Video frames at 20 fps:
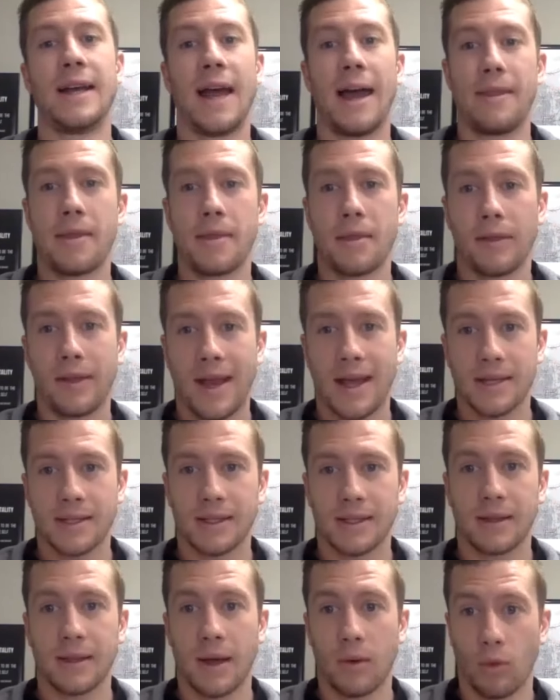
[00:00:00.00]
And then the last
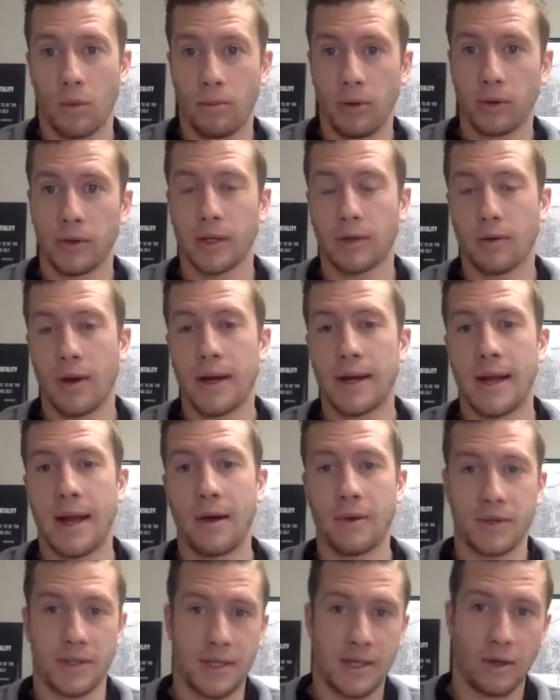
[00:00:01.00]
thing that we're building right
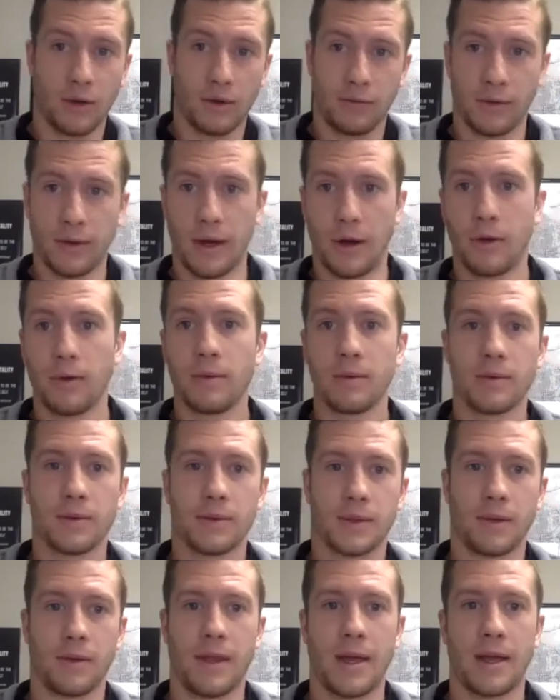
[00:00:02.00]
now is deal flow.
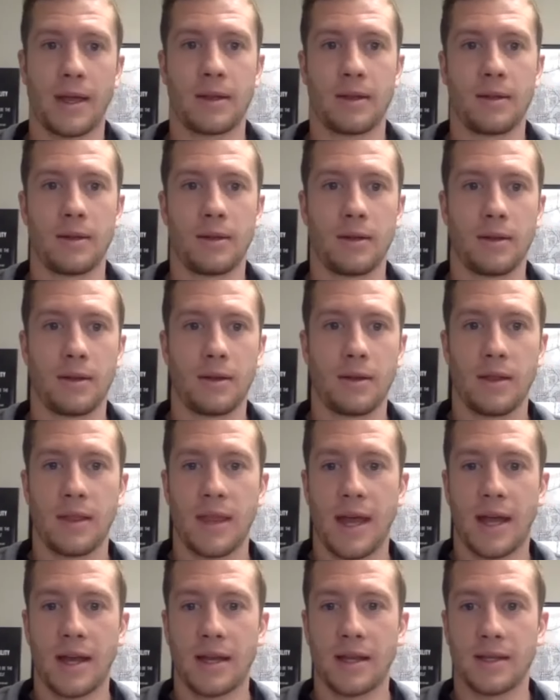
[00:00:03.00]
So
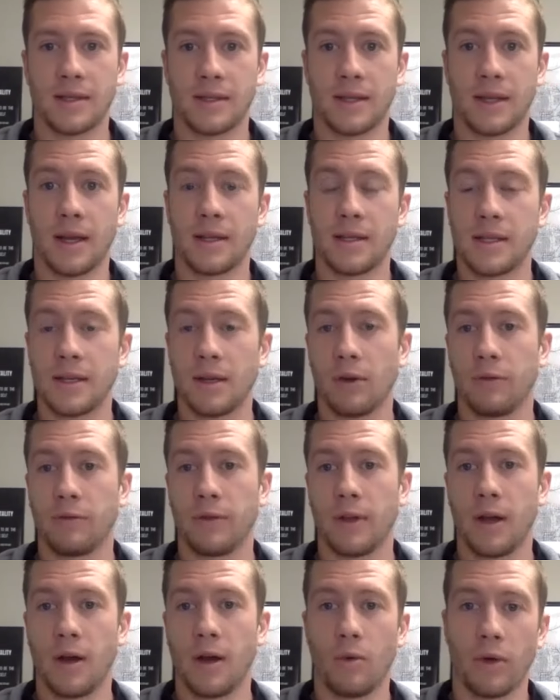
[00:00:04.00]
that is deal
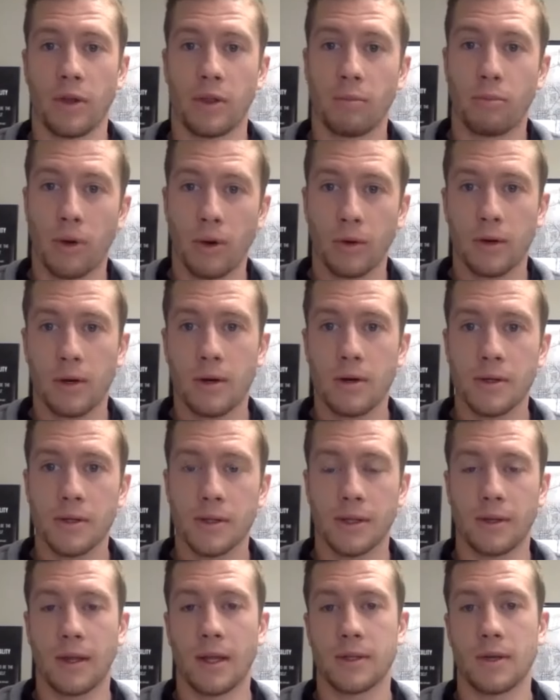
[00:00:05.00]
flow with
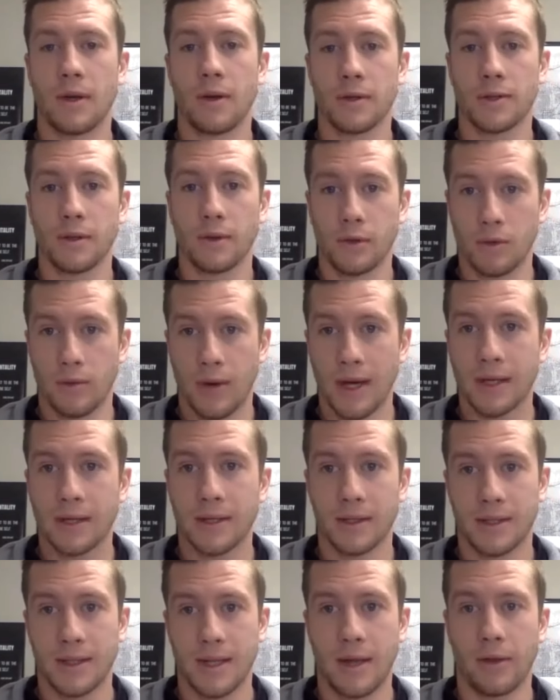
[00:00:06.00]
brokers, and that's also direct
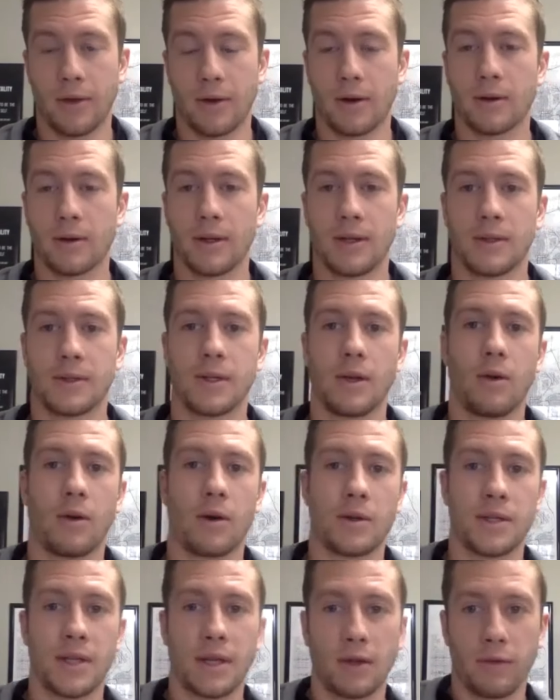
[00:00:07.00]
to seller. And so
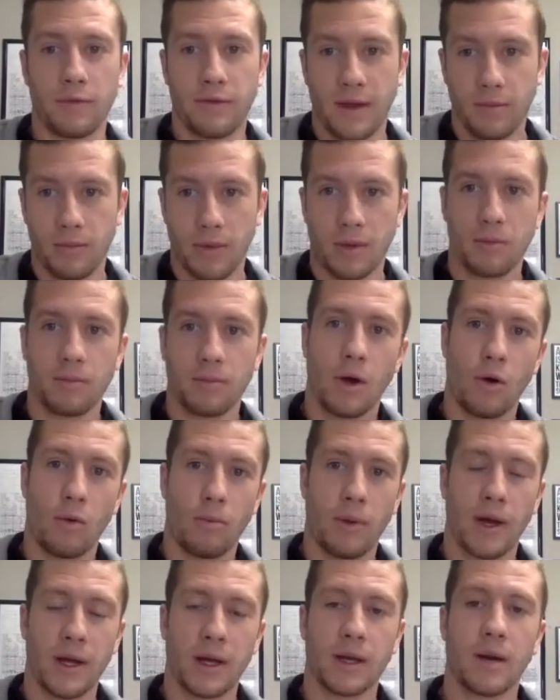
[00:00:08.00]
our single family
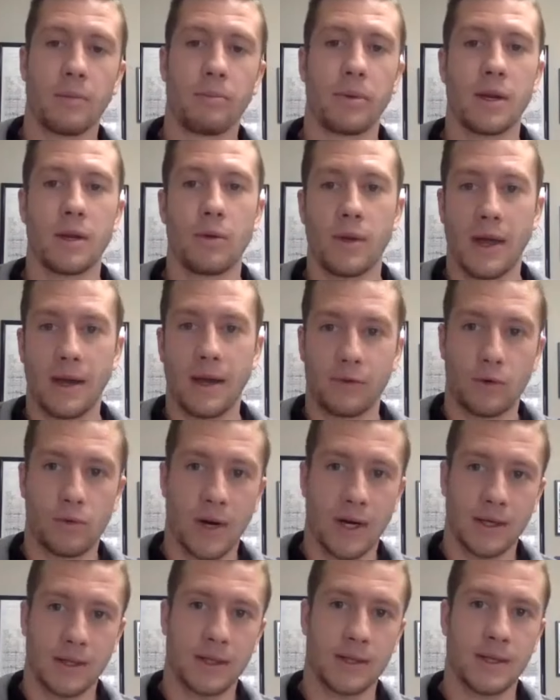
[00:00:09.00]
home buying company, we have
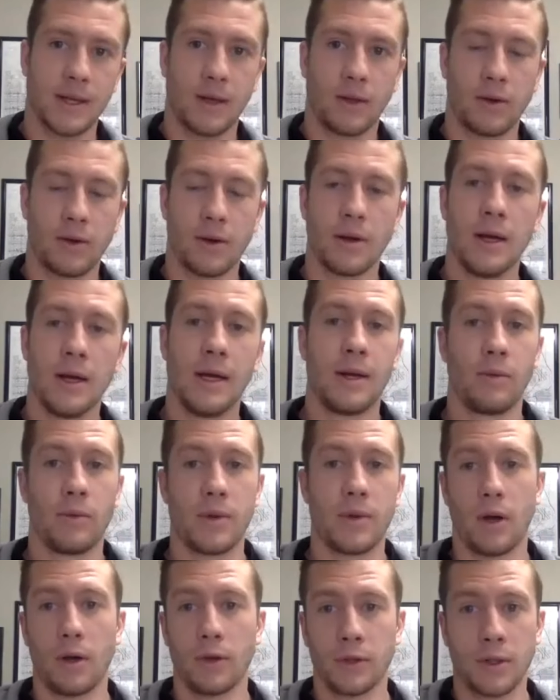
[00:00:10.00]
direct to seller.
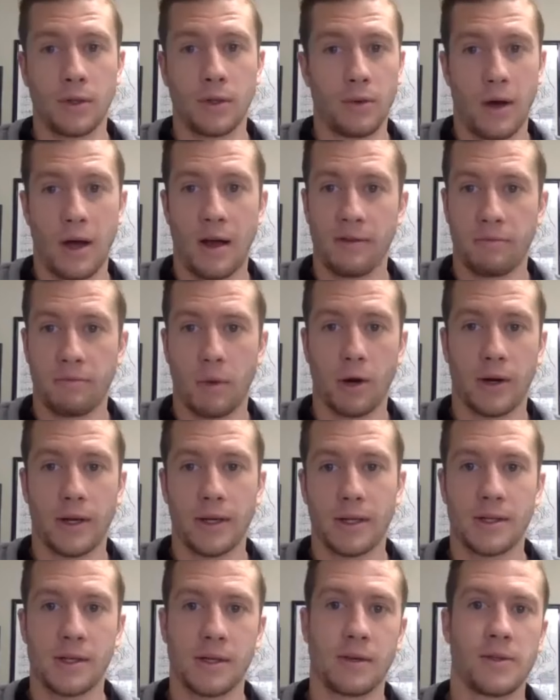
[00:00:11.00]
We all do off
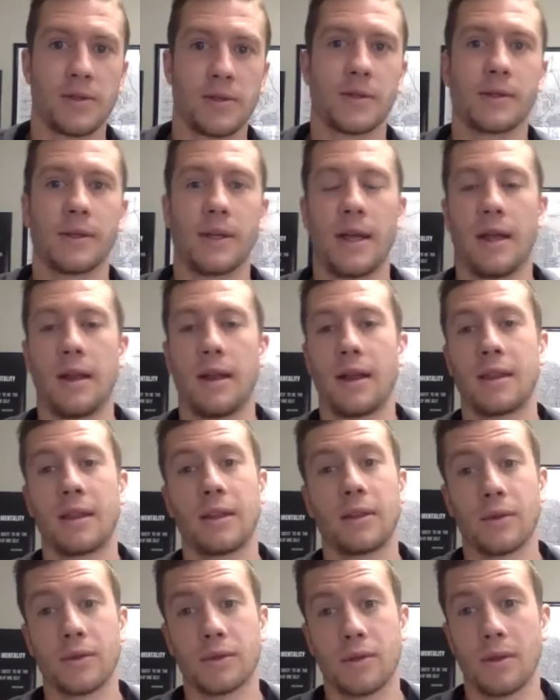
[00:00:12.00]
market deals, and I
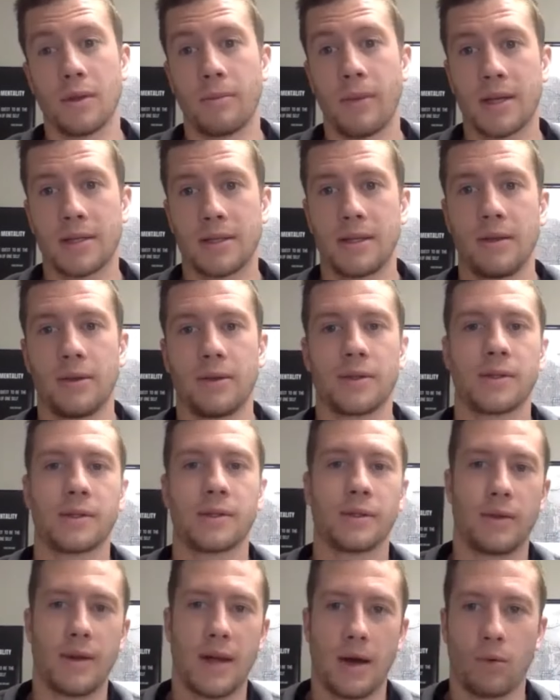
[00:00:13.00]
think those are the best deals.
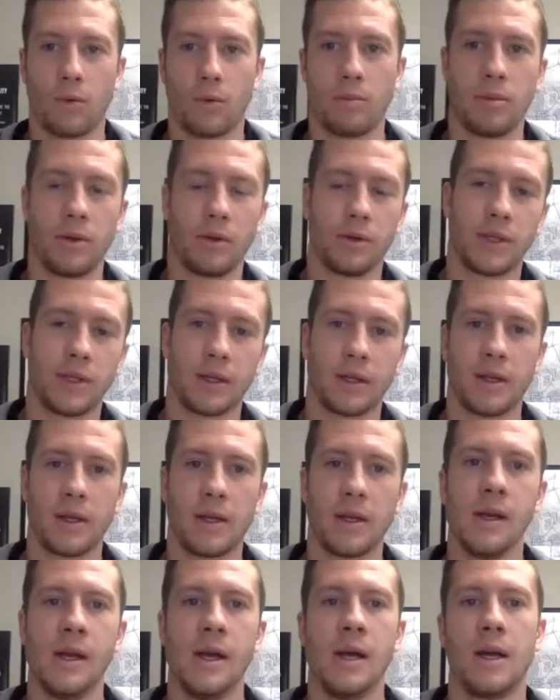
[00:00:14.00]
So now we're building
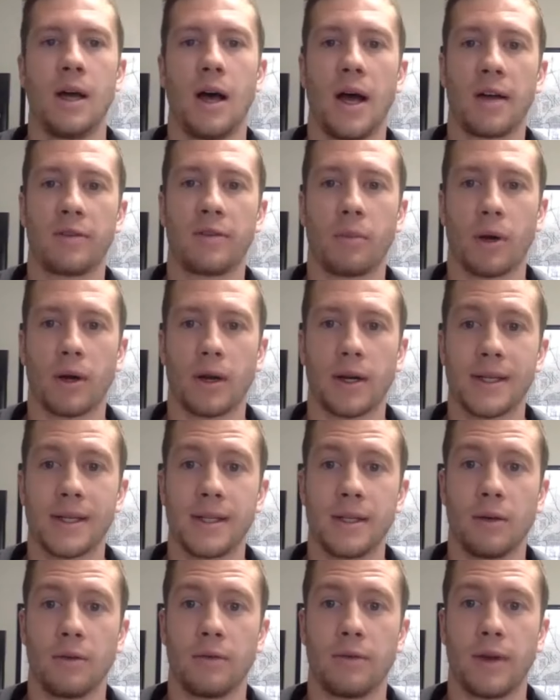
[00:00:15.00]
the off market
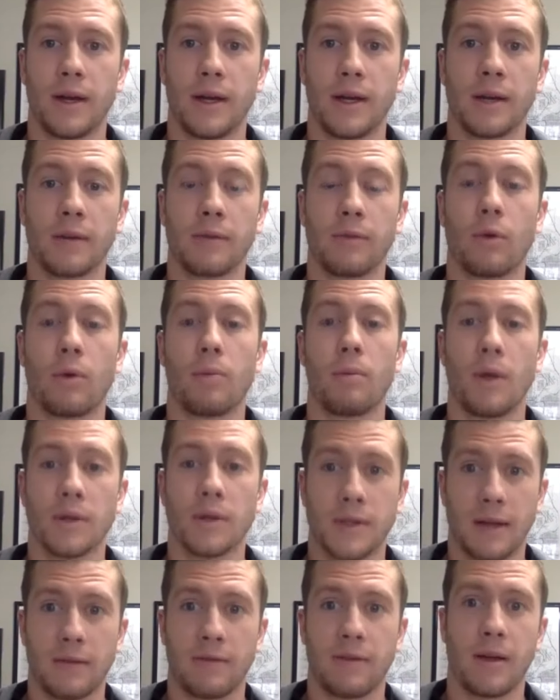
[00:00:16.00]
deal finding for
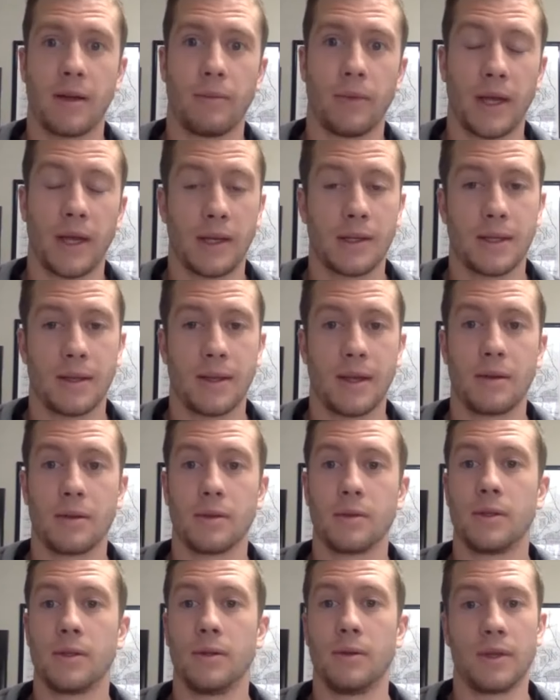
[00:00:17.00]
multifamily to
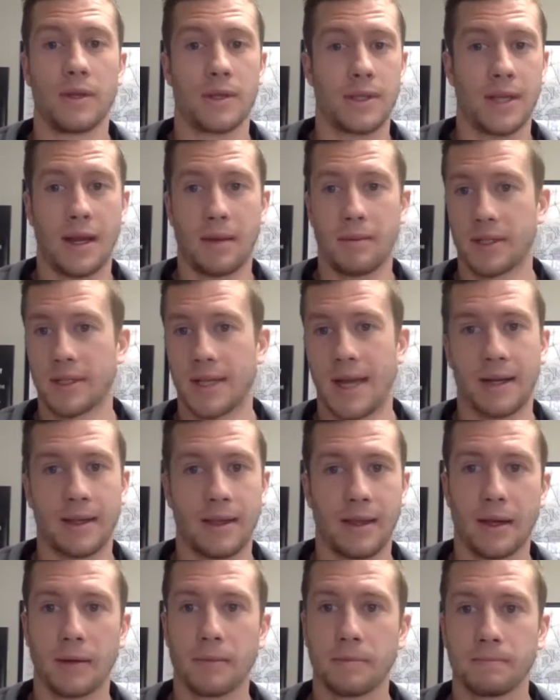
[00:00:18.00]
then do the same
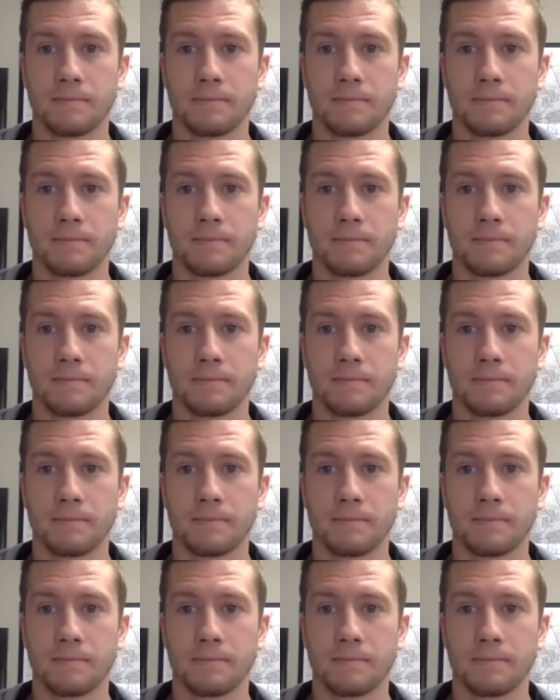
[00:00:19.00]
exact thing.